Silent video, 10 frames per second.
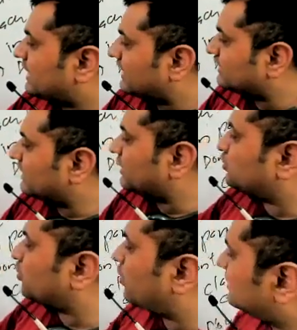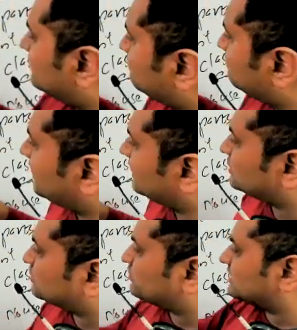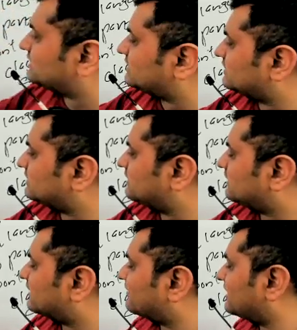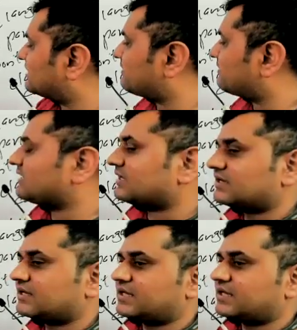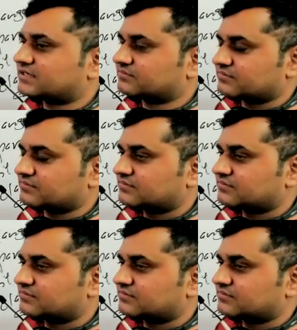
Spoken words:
and they don't make students creative and active.